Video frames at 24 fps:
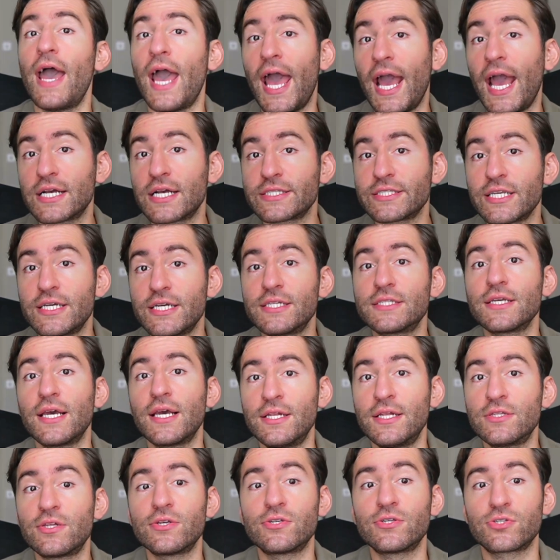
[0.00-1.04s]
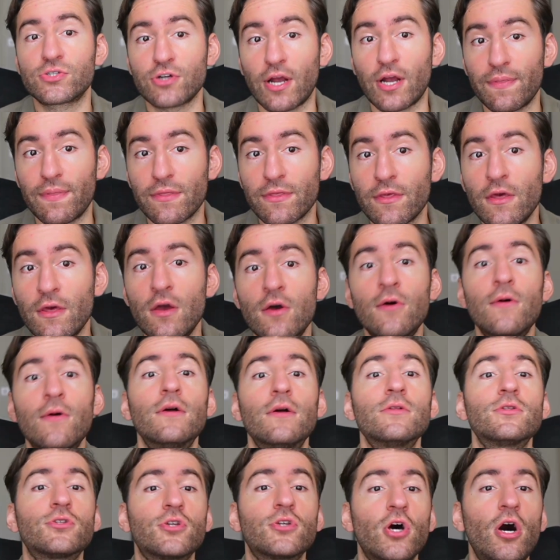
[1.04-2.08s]
Exit into strength.
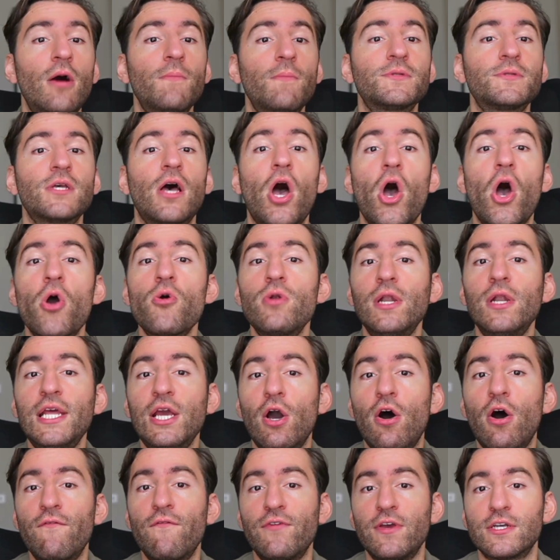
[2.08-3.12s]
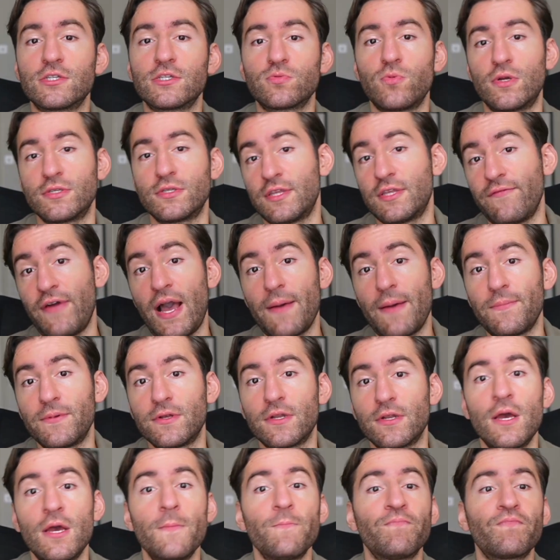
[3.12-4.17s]
Tops are only obvious once they've happened.